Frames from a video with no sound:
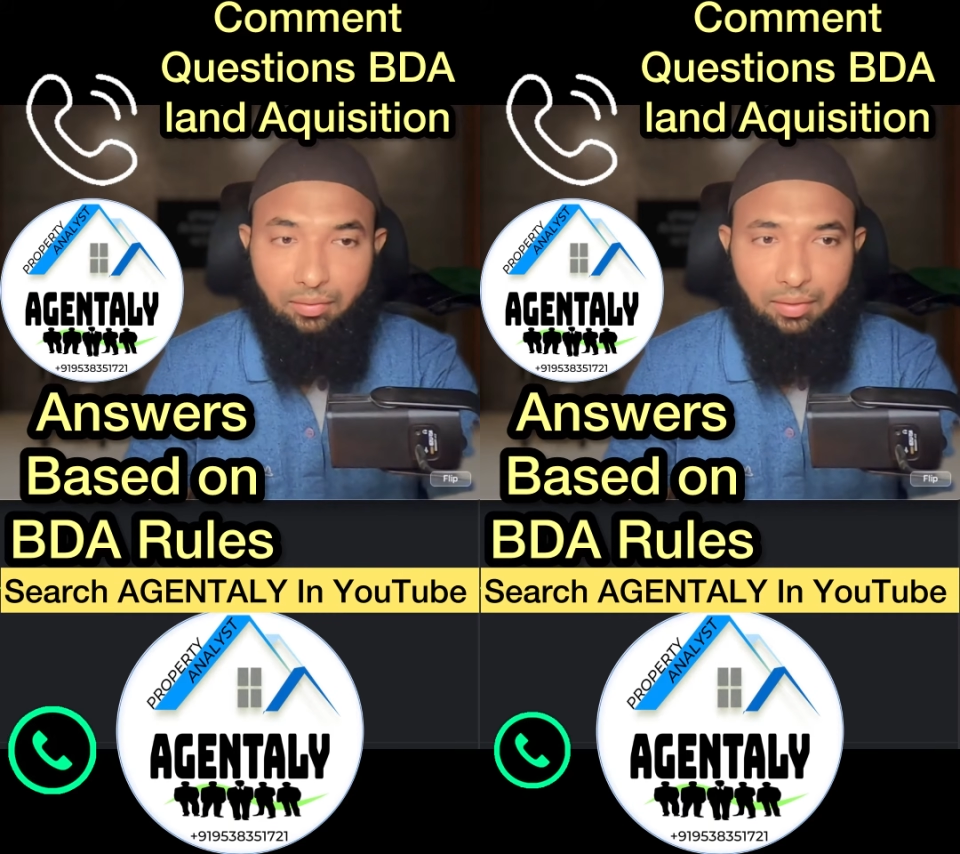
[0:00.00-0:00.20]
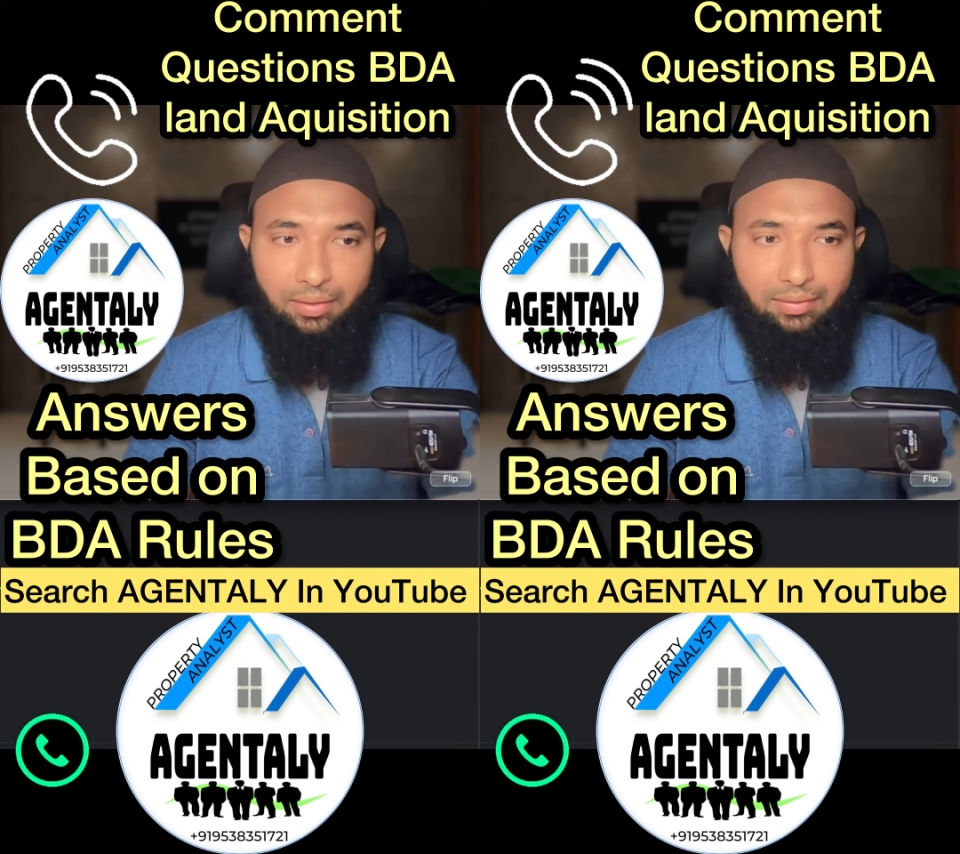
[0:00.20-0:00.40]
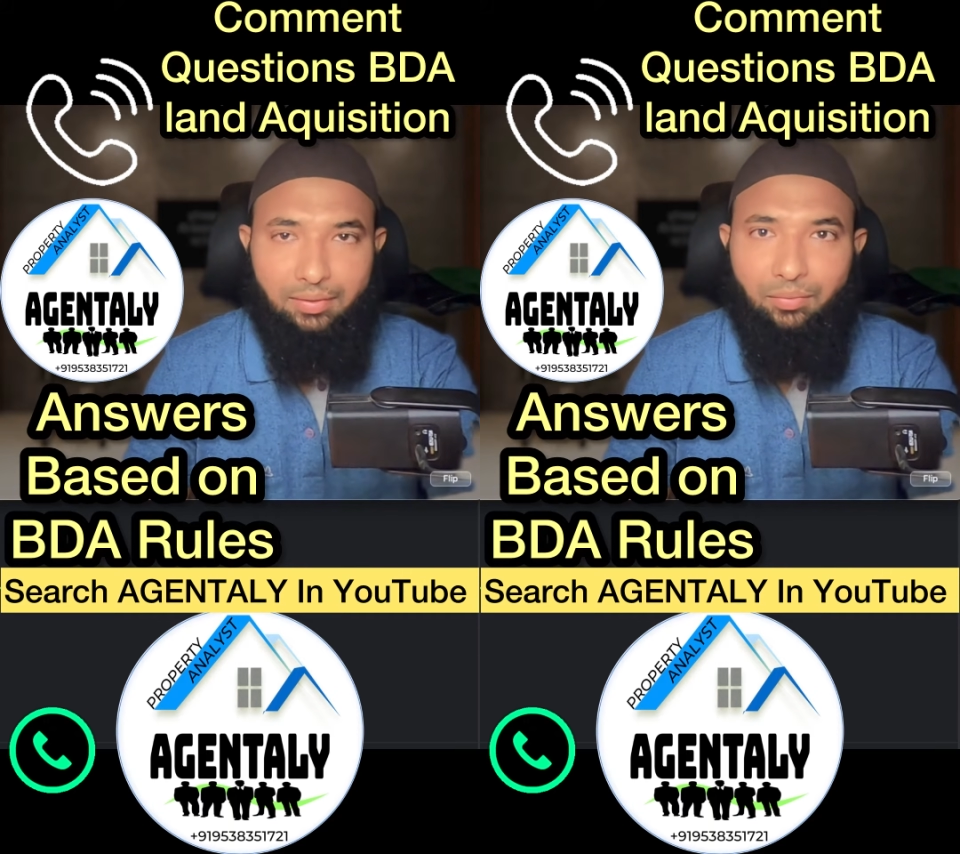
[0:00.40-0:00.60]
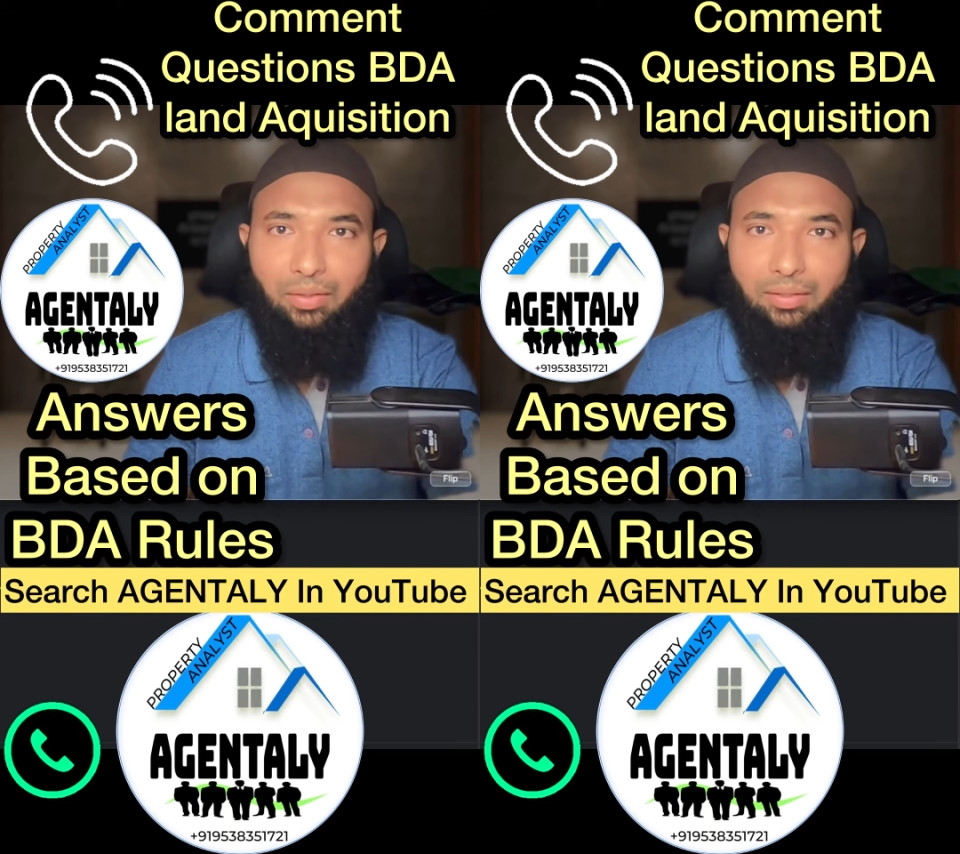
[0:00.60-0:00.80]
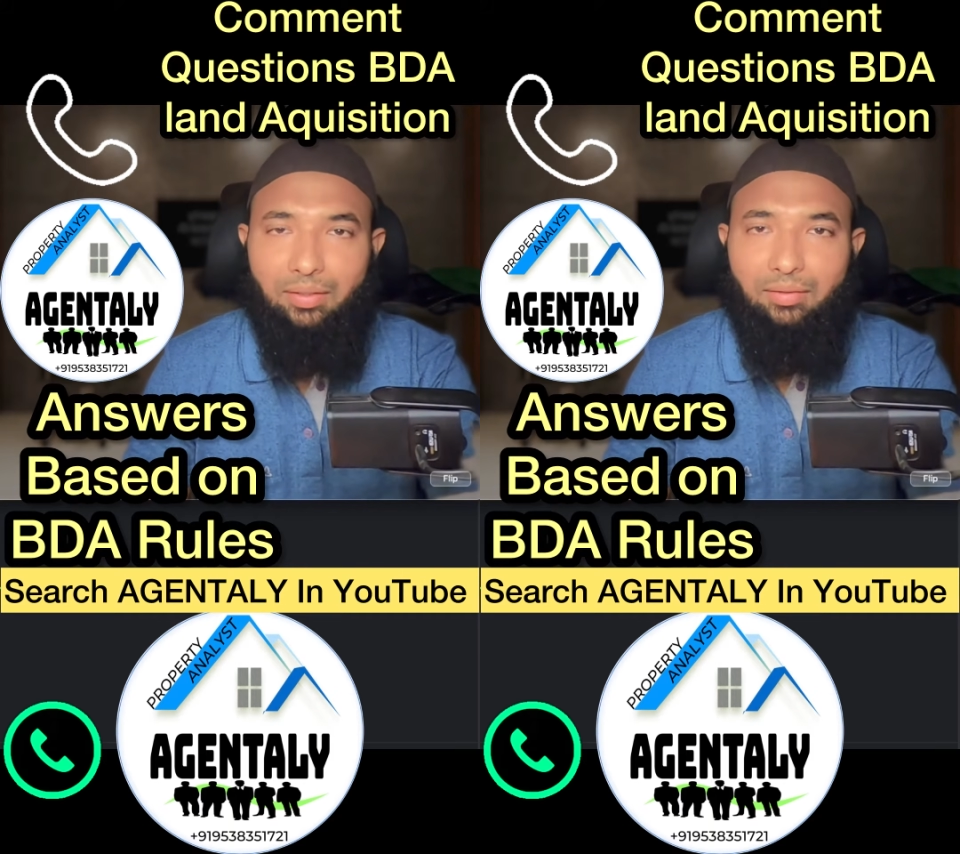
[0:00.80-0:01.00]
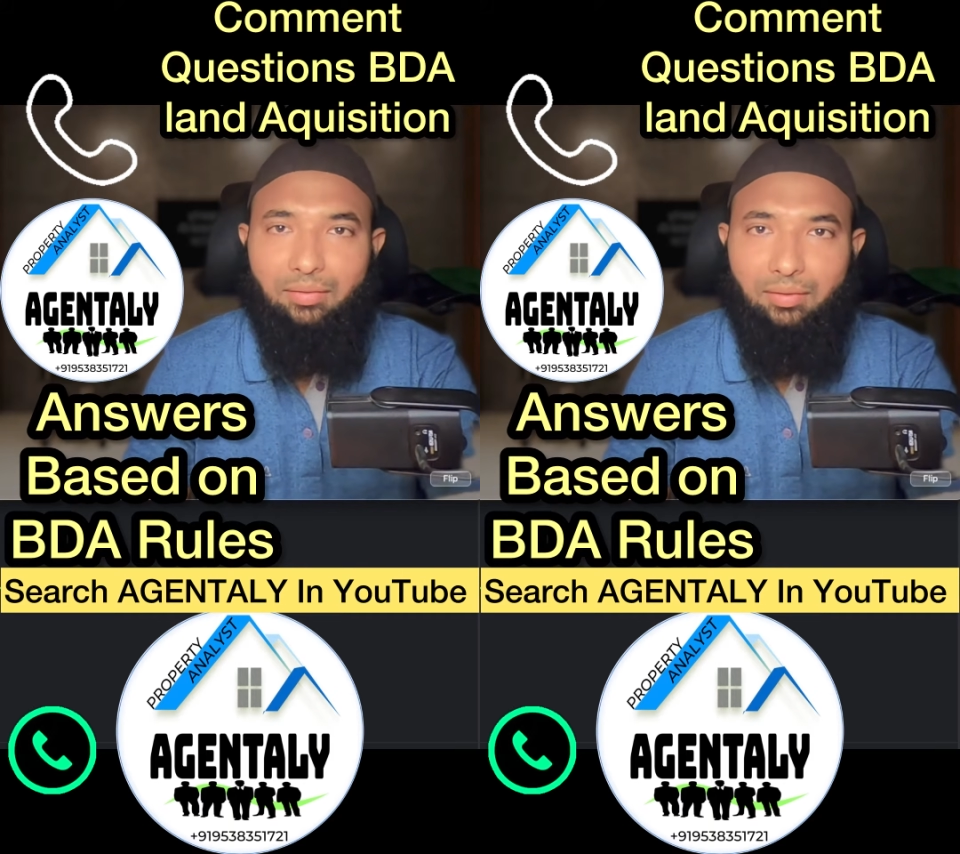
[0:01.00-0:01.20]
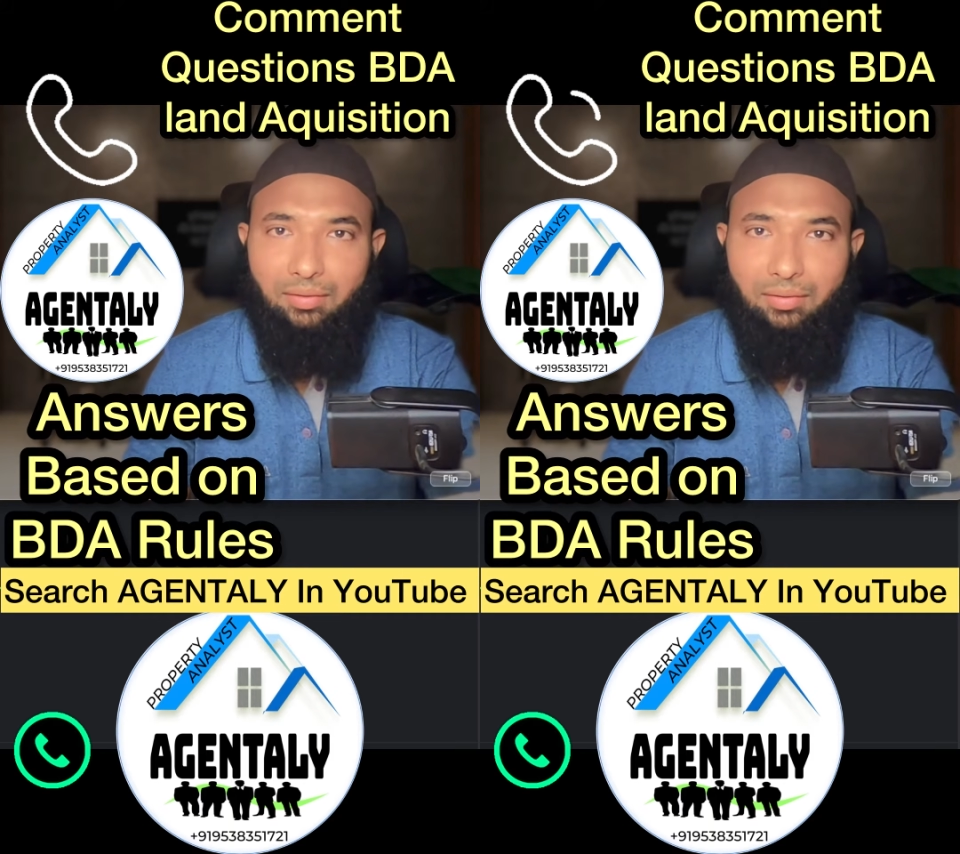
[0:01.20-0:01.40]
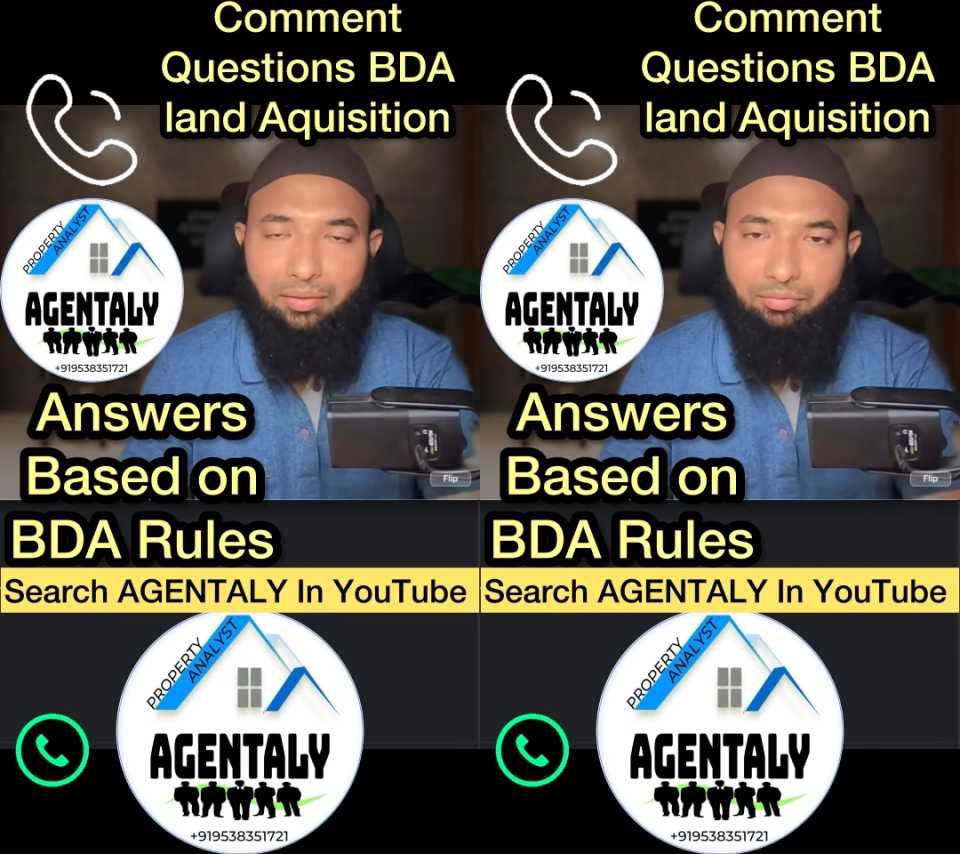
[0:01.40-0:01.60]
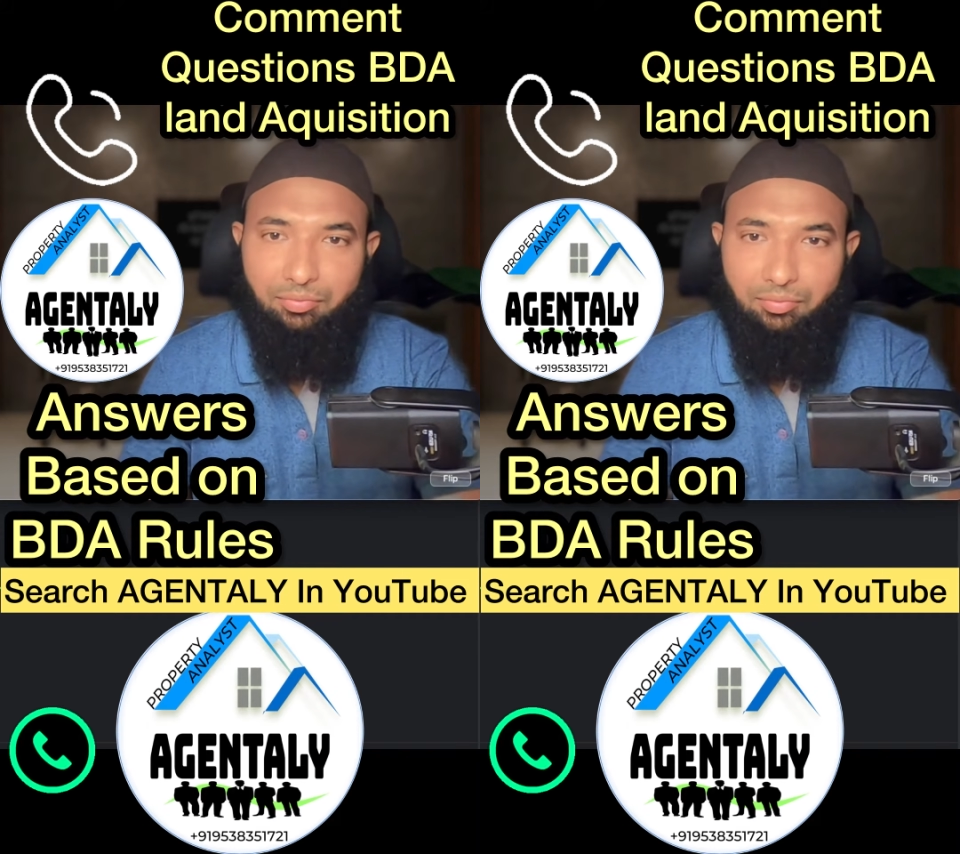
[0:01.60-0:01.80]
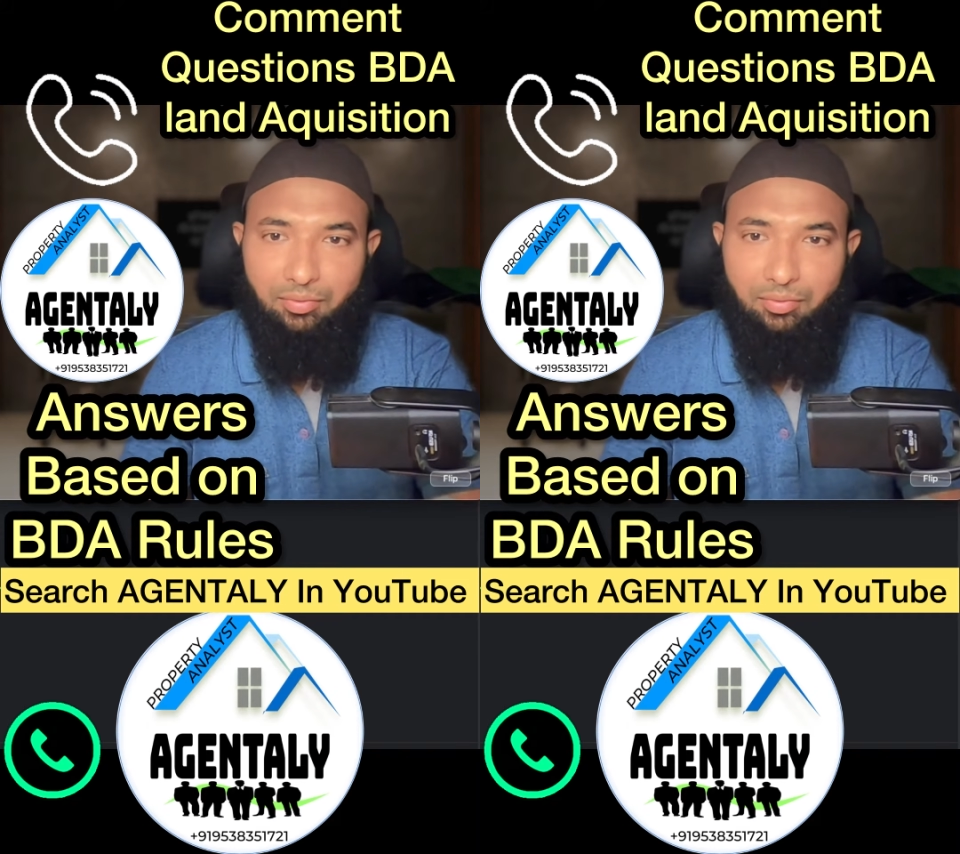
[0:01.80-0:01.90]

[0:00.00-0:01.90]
Let us see what it will give based